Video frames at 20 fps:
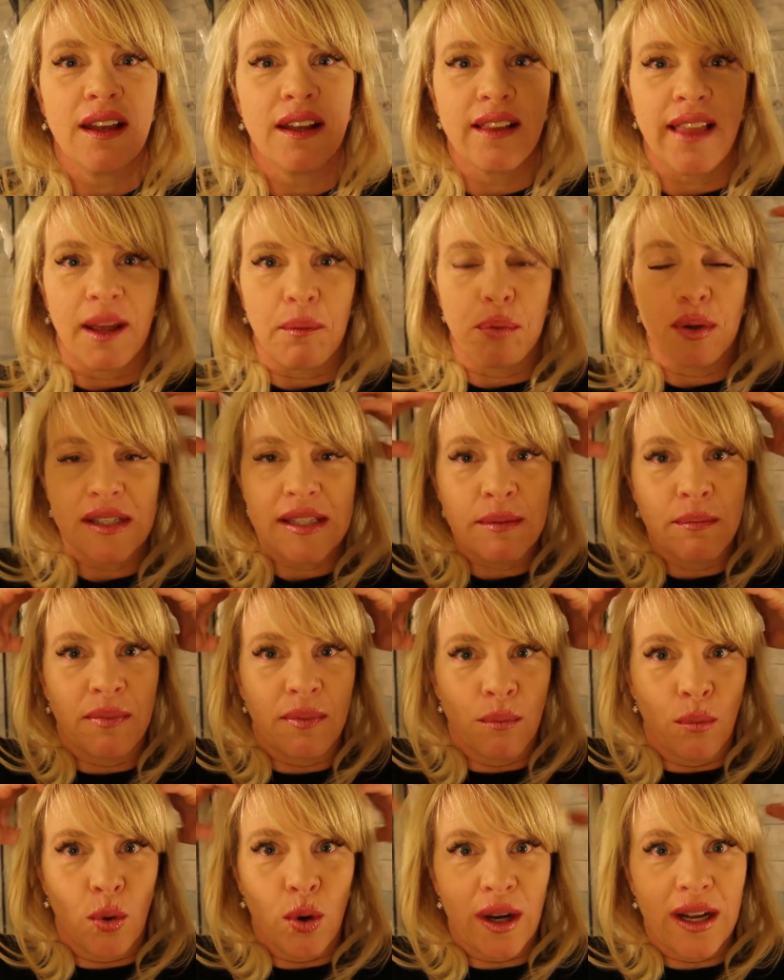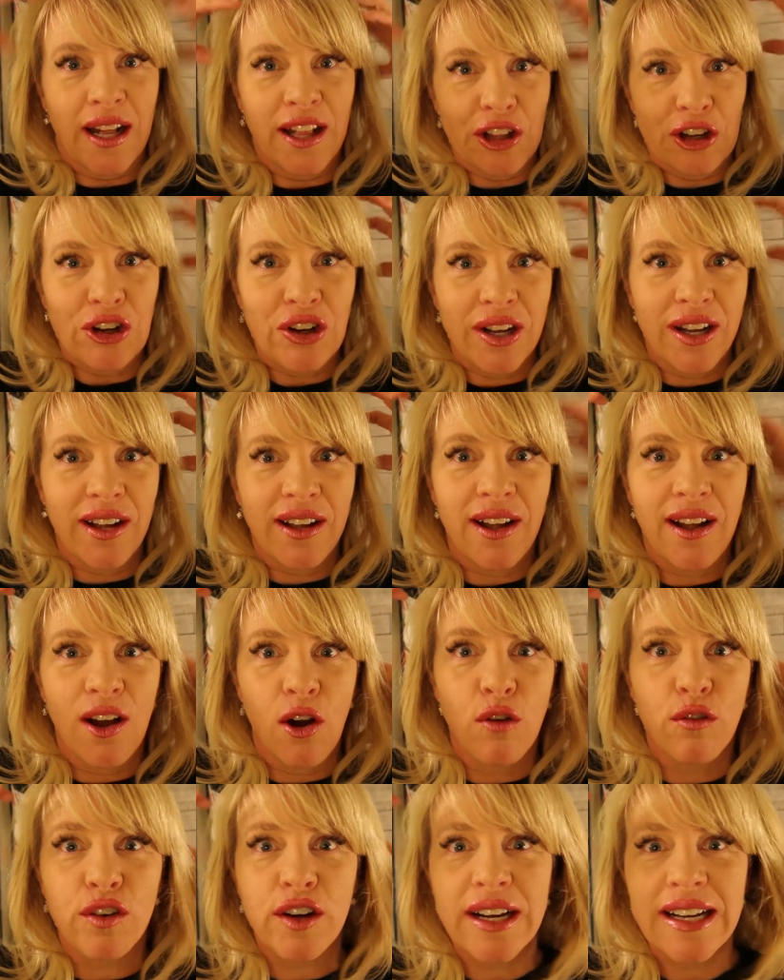like put some more color
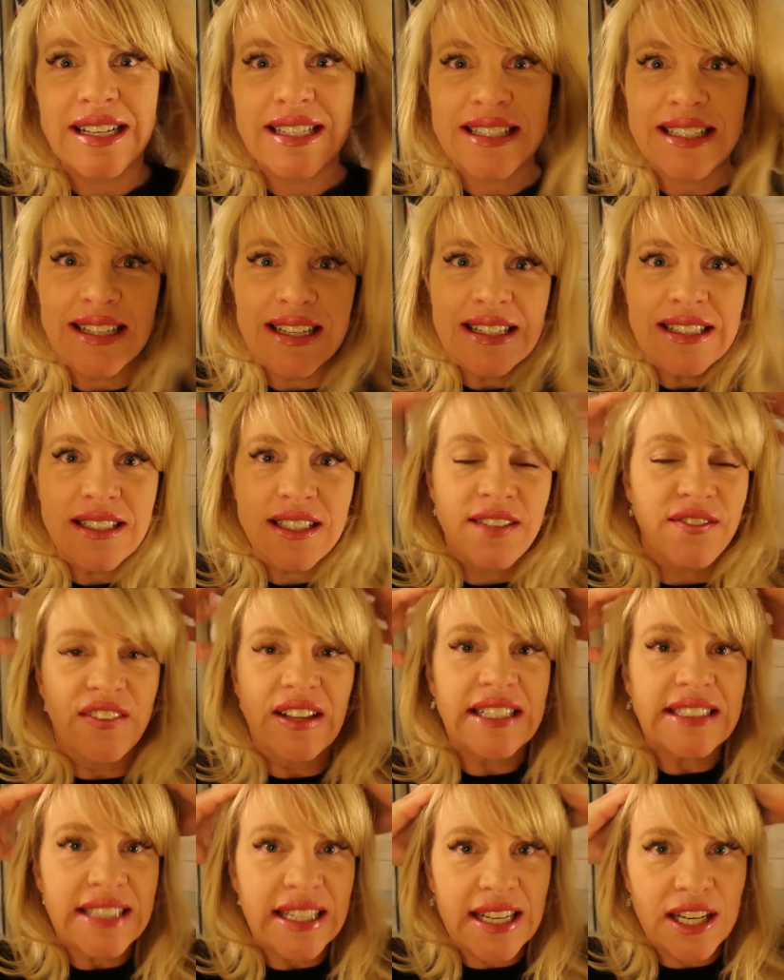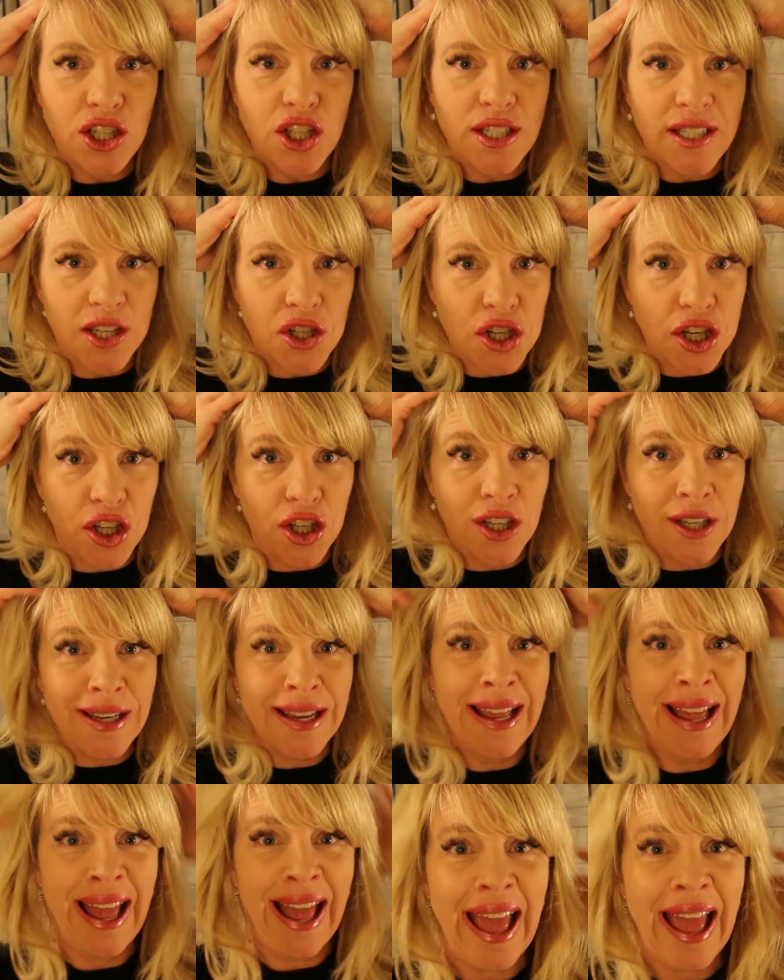over it to fix it because she said she could,
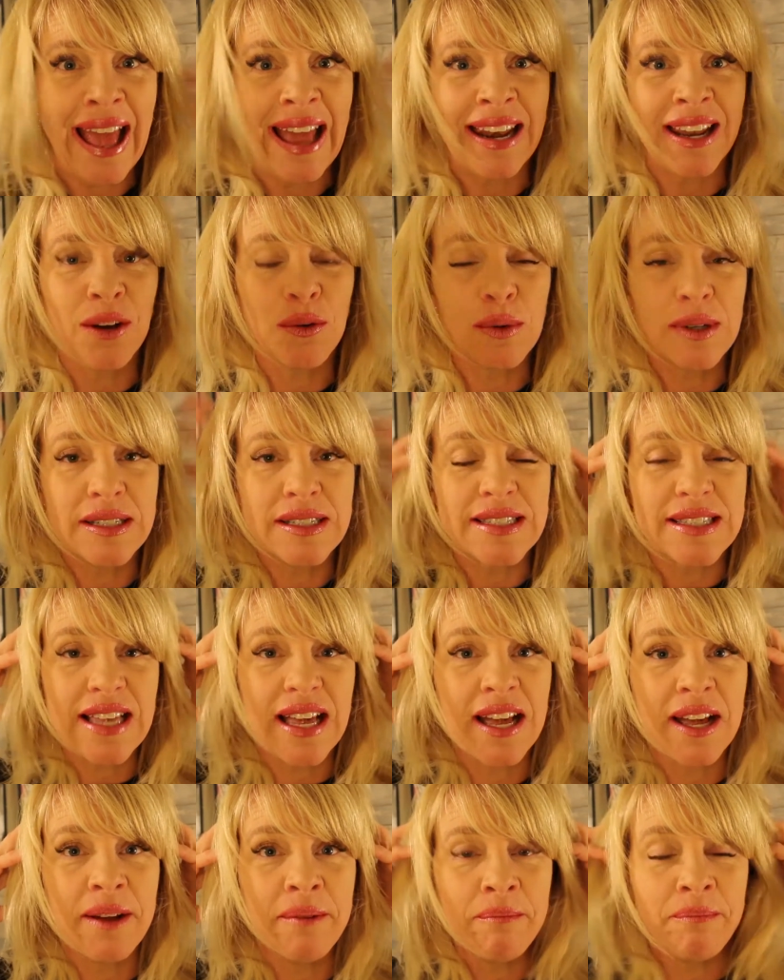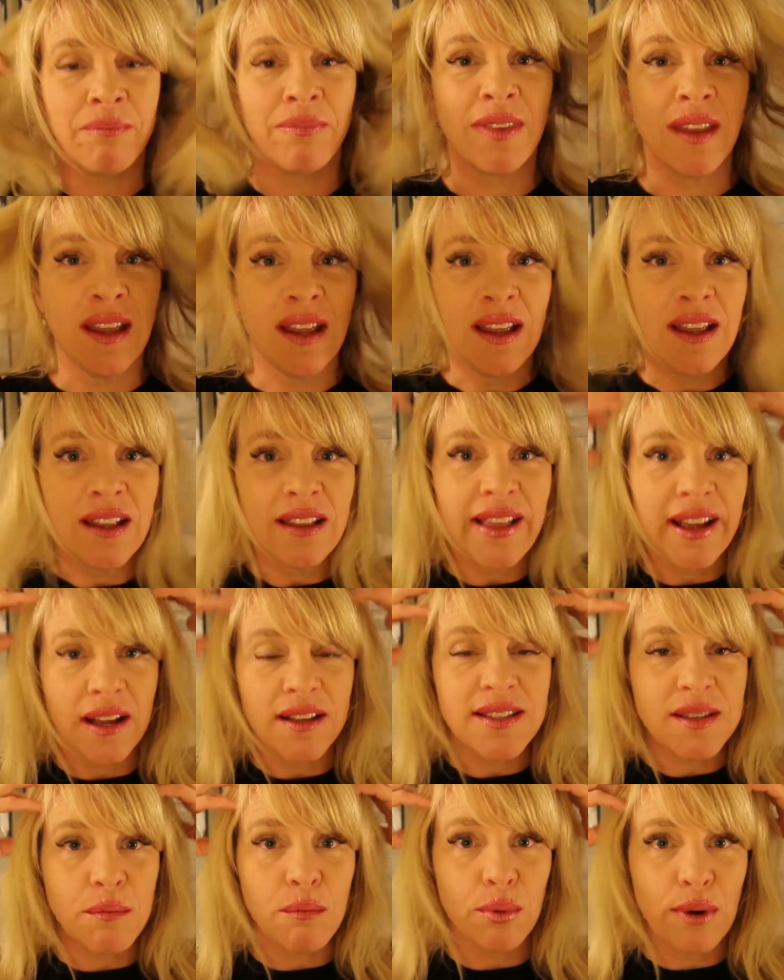and it was like
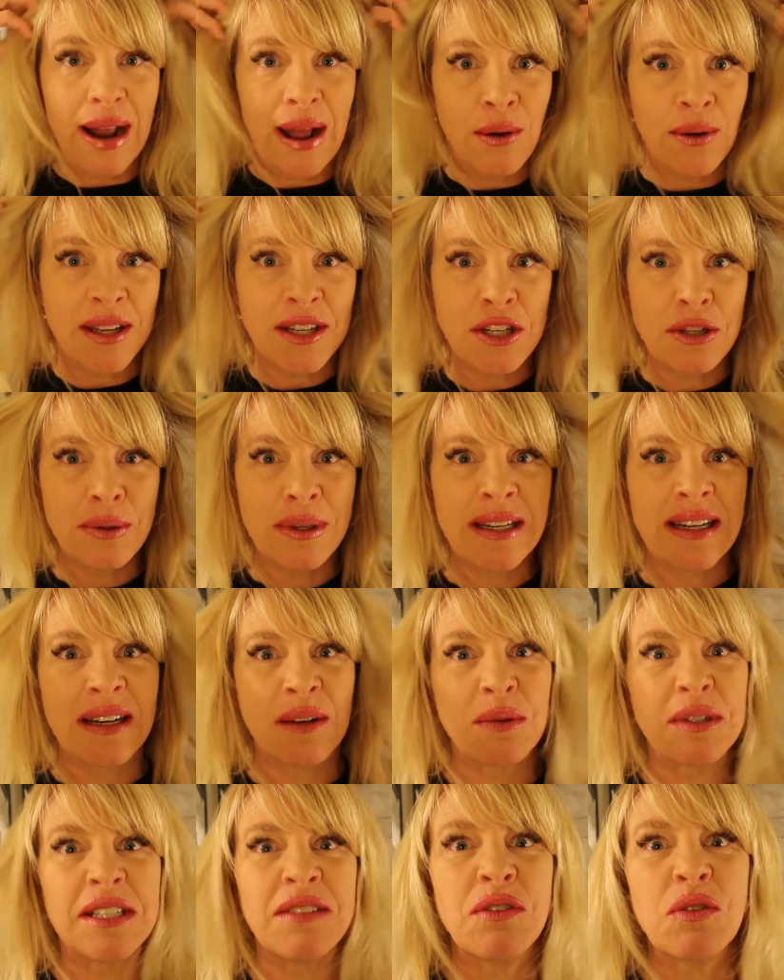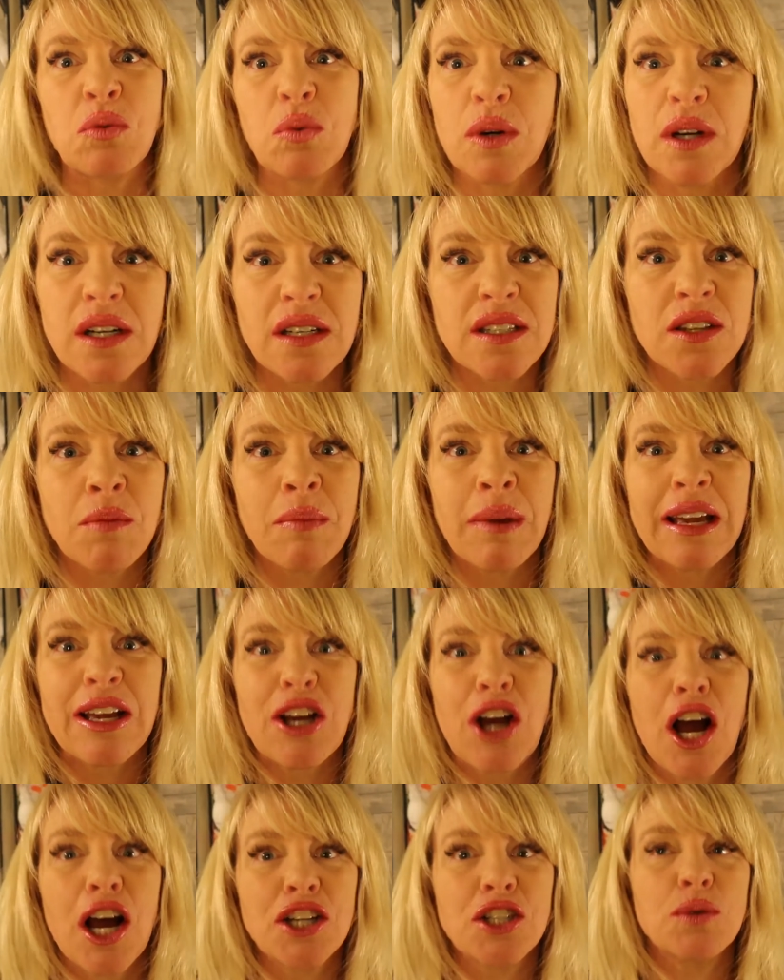some brown into it, and it was even worse. Oh my
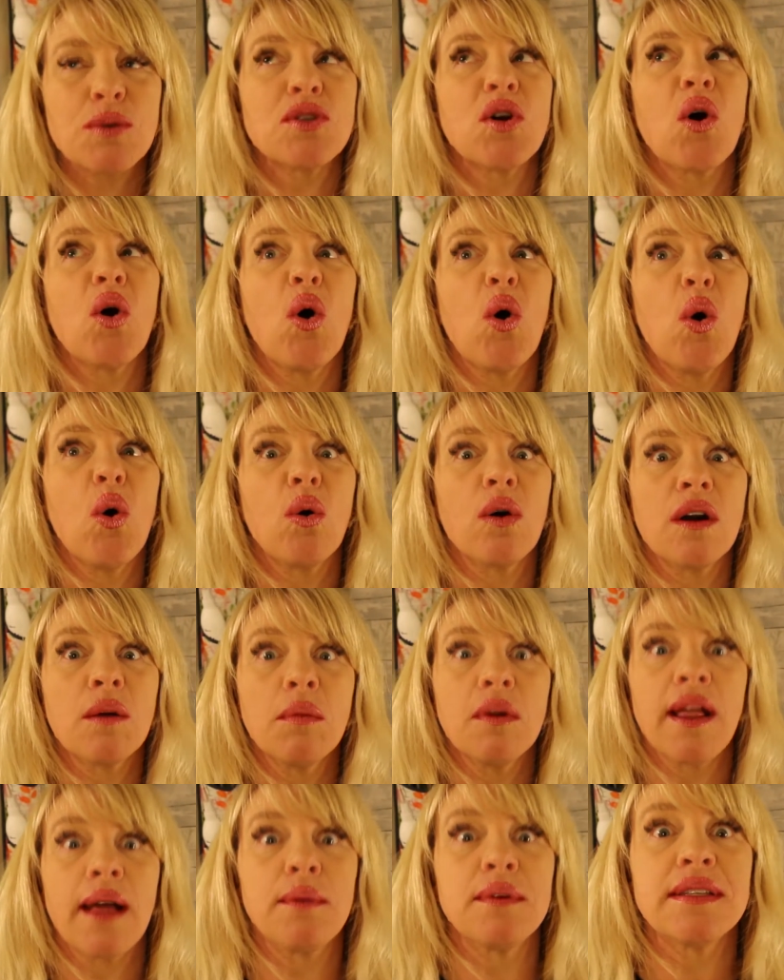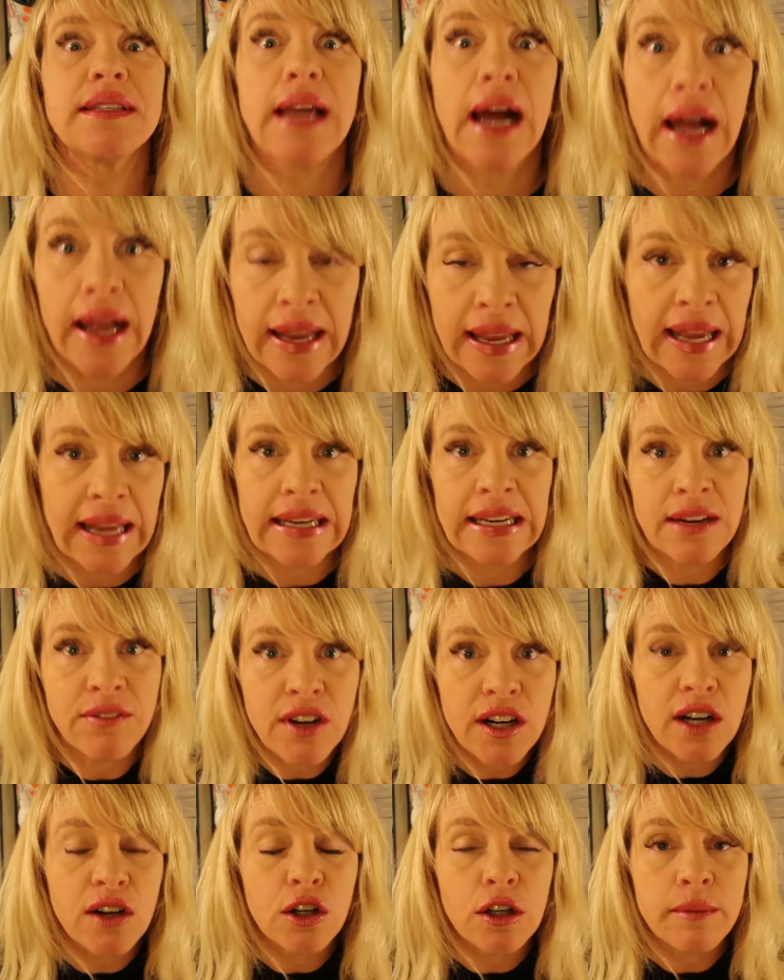gosh, it was horrible. I was dying. I'd never
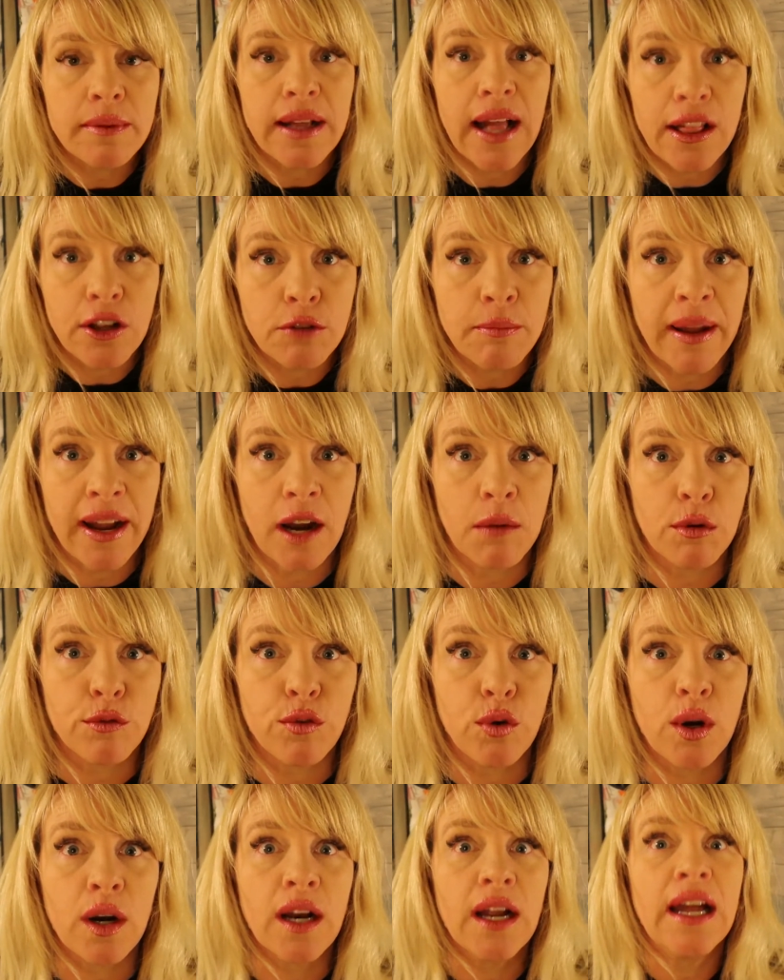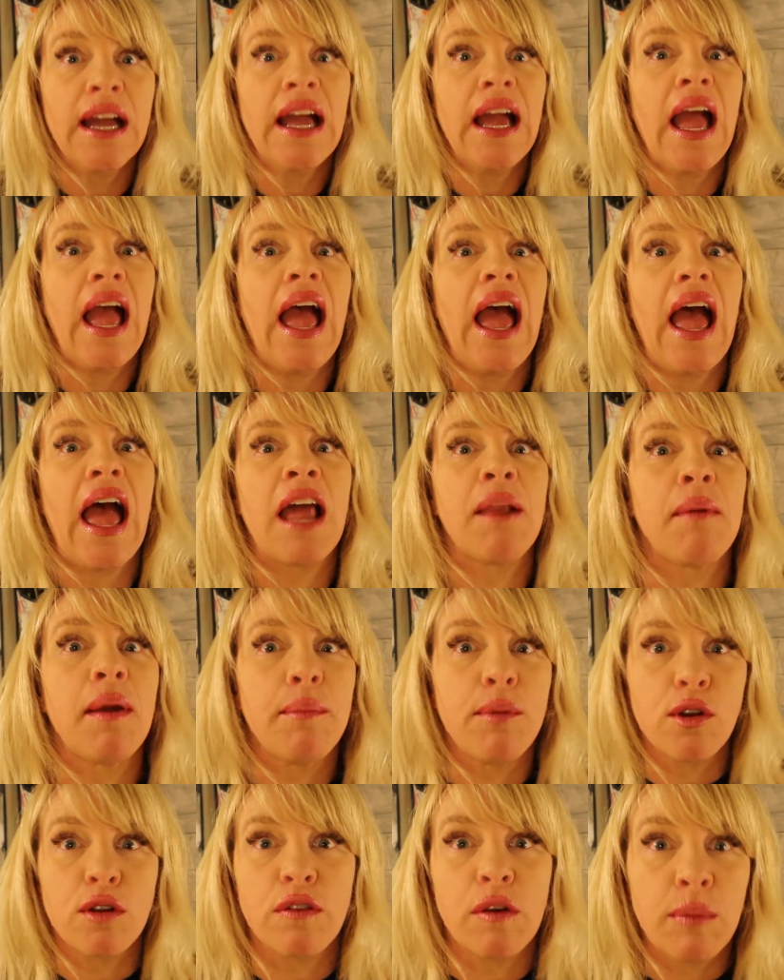colored my hair before, and my
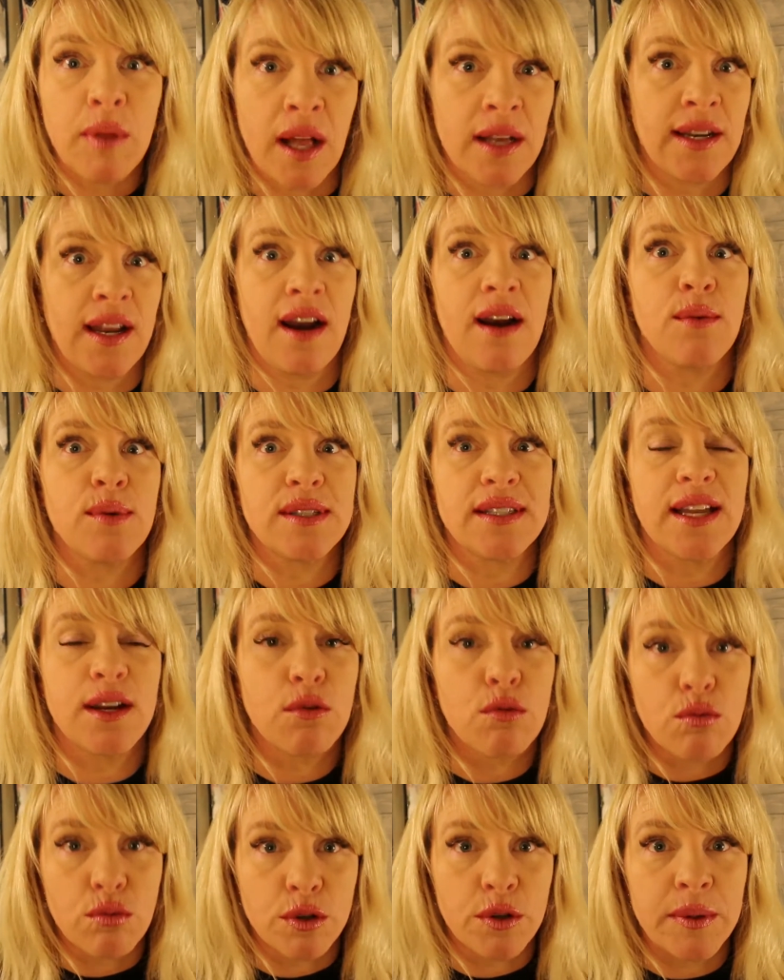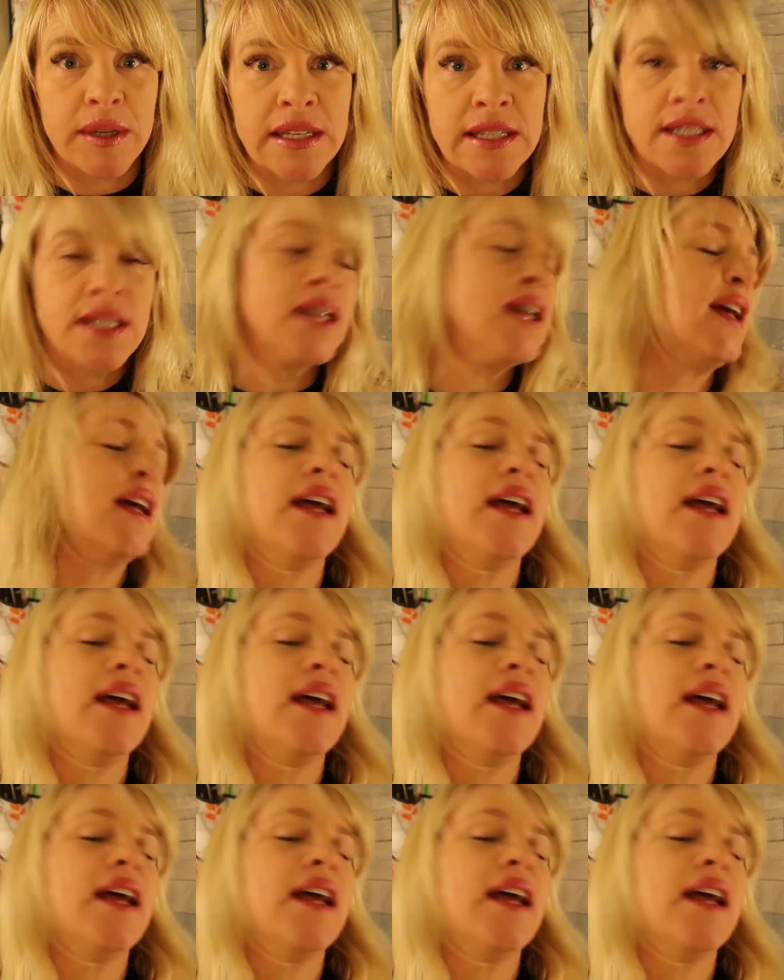beautiful blonde hair was like ruined.